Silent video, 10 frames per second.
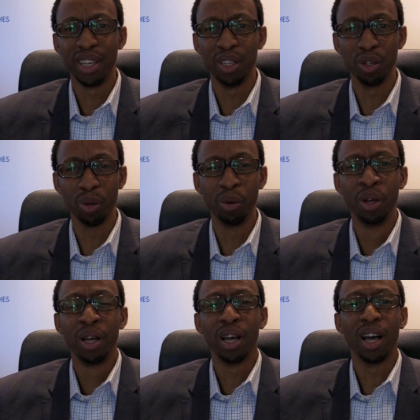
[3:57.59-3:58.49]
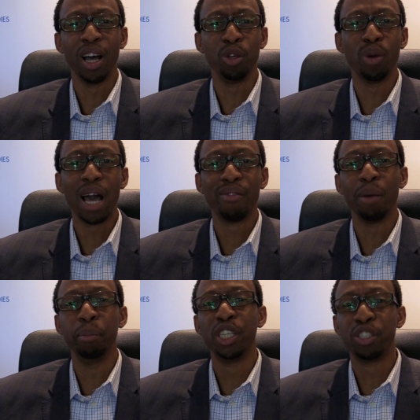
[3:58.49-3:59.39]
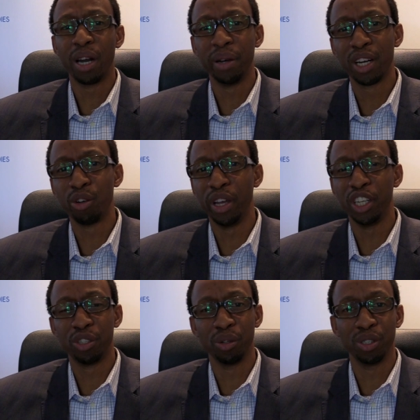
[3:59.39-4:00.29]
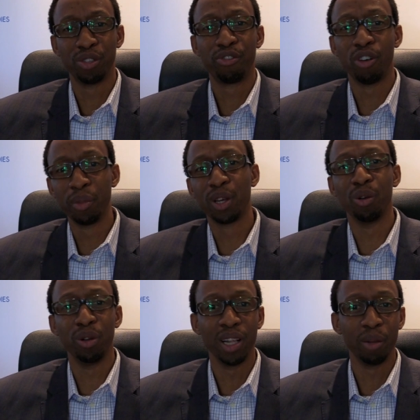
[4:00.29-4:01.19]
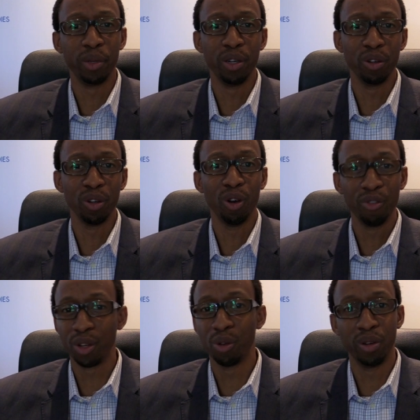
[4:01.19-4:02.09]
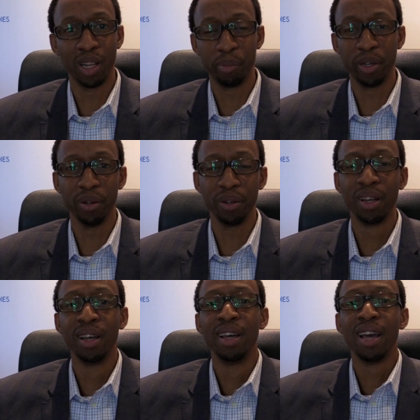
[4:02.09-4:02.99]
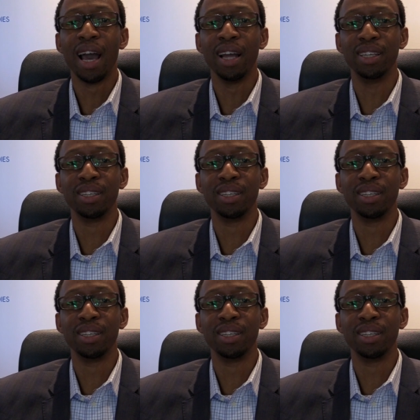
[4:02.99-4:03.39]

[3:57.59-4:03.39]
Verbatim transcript: You know, uh, you have arbitrary creations from the colonial period or of the colonial period. And